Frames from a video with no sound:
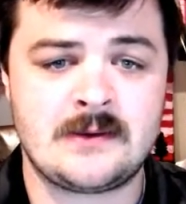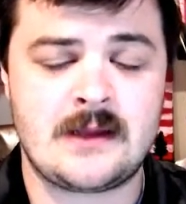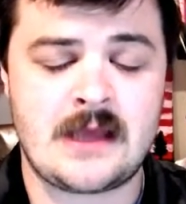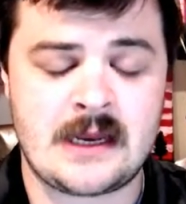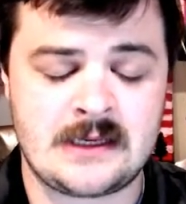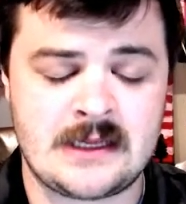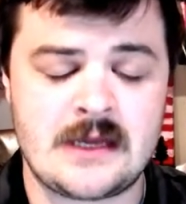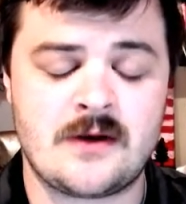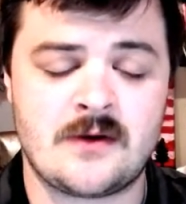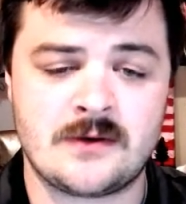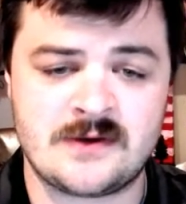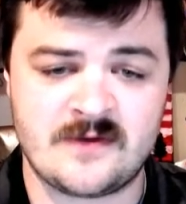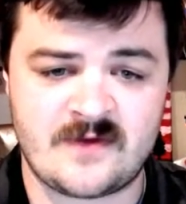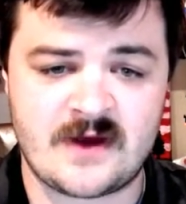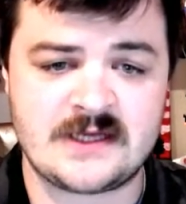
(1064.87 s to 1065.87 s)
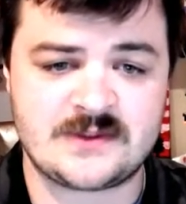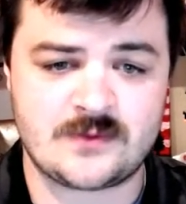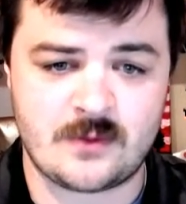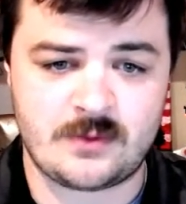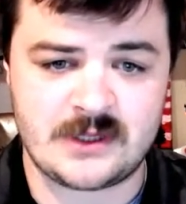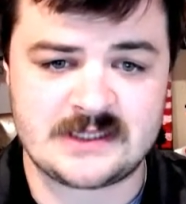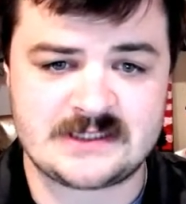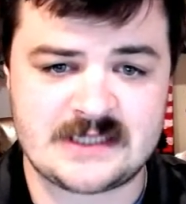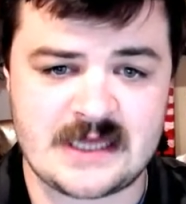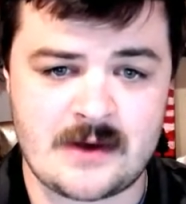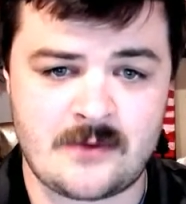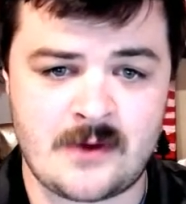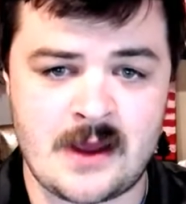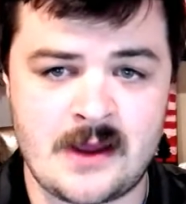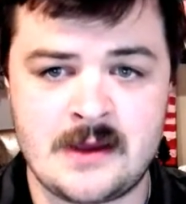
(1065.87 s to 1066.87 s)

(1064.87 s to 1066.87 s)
get your device replaced that way.